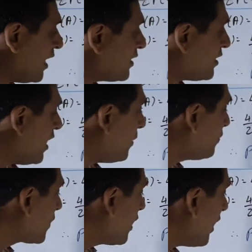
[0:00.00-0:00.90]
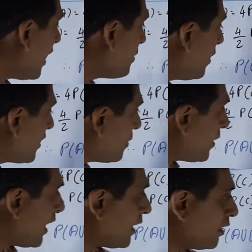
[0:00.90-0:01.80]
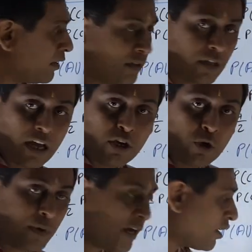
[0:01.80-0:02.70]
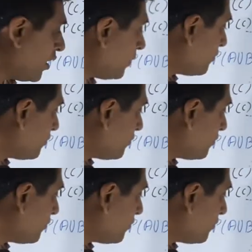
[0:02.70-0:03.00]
LCM and multiply the numerator.